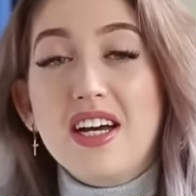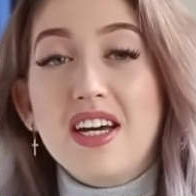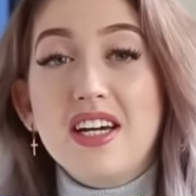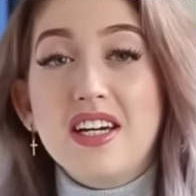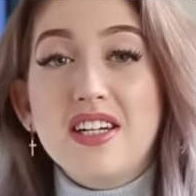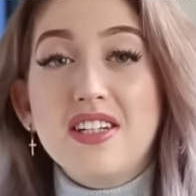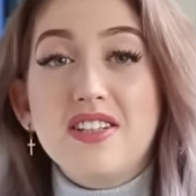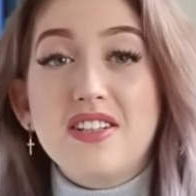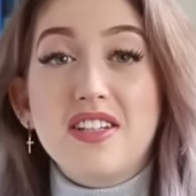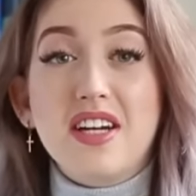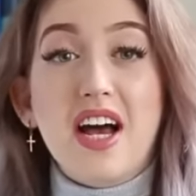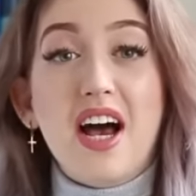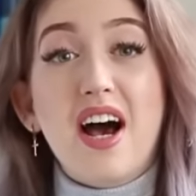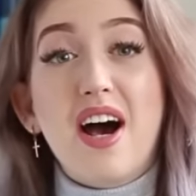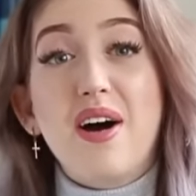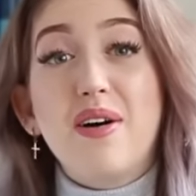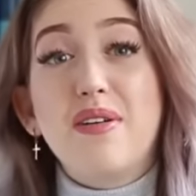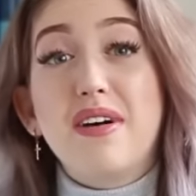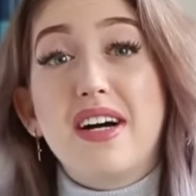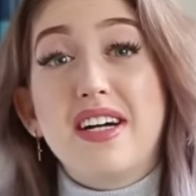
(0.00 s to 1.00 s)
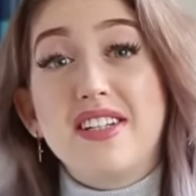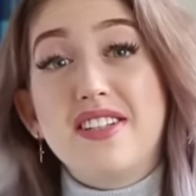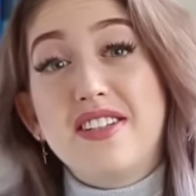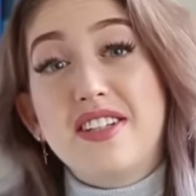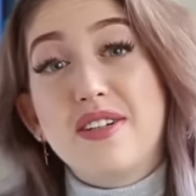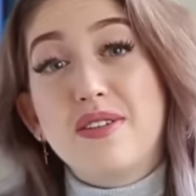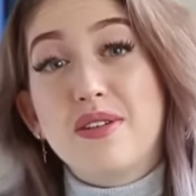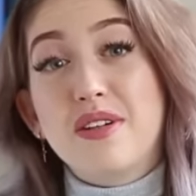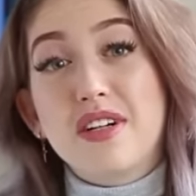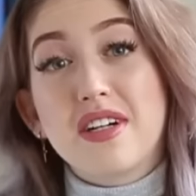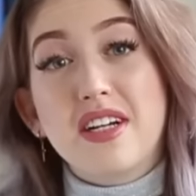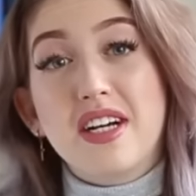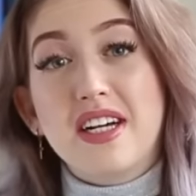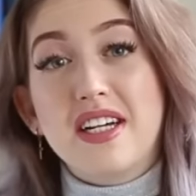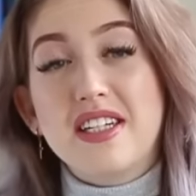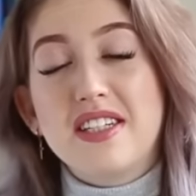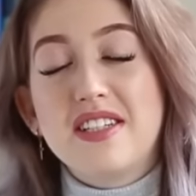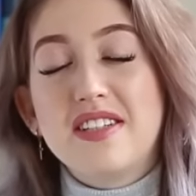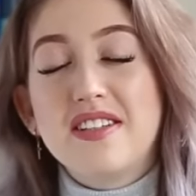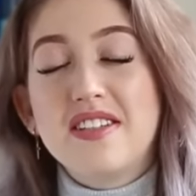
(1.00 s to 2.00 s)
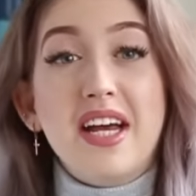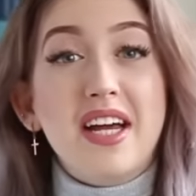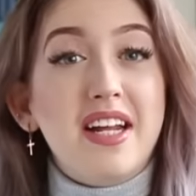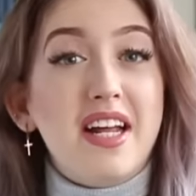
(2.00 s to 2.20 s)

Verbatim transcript: is how I stay organized,